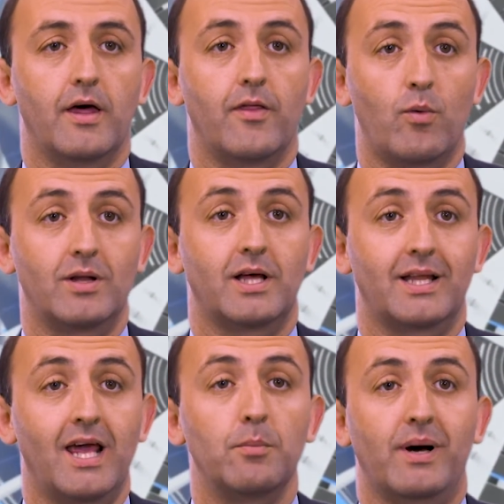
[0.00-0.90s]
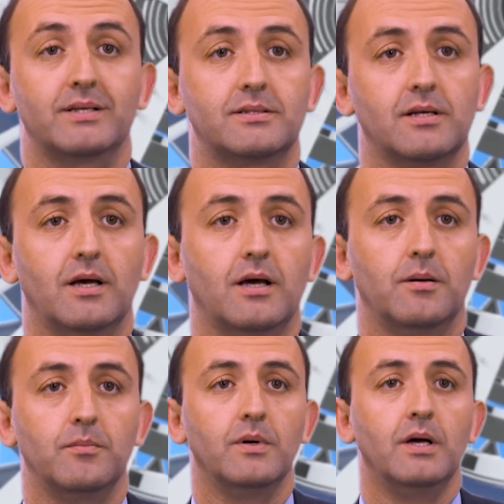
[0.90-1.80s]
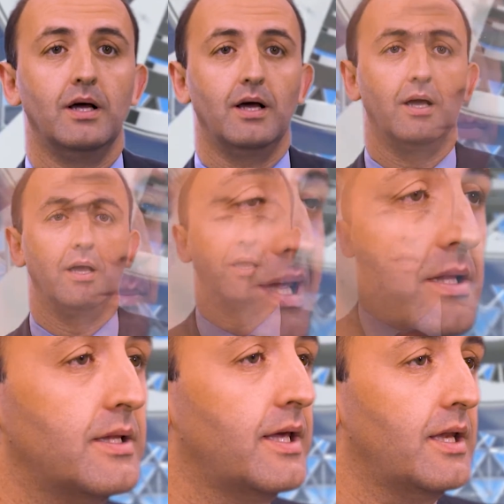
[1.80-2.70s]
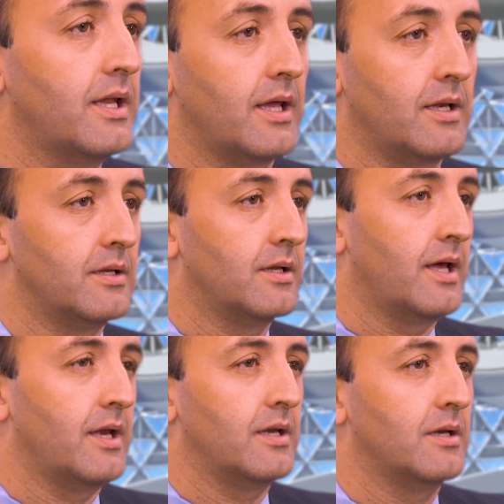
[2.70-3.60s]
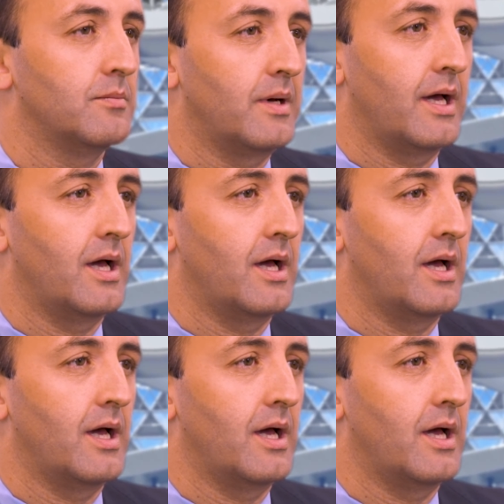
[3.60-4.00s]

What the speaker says: the ones that help us building and